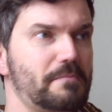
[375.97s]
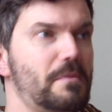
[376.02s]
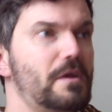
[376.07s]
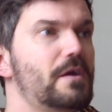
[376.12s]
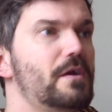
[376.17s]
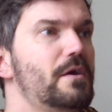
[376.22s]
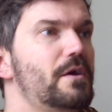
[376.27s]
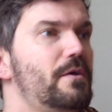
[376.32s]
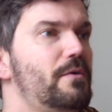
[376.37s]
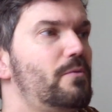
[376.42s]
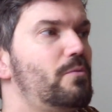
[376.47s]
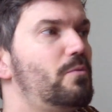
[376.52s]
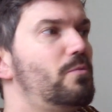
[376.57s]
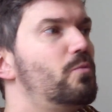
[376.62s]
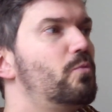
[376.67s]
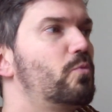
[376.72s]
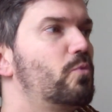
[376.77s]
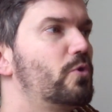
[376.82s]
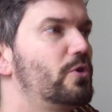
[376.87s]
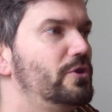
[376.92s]
think
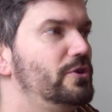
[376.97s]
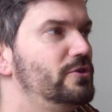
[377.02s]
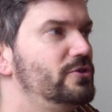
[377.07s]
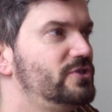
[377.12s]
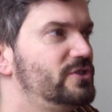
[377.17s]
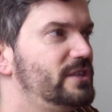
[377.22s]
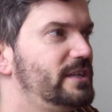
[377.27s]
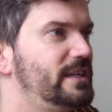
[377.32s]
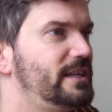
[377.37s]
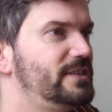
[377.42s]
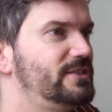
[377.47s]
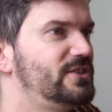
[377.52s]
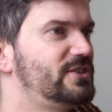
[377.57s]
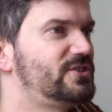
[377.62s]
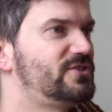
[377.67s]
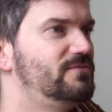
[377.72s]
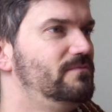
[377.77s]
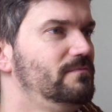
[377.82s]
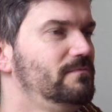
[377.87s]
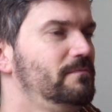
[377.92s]
we're usually
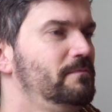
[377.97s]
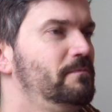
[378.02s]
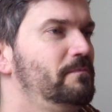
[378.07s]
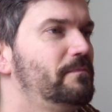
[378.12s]
just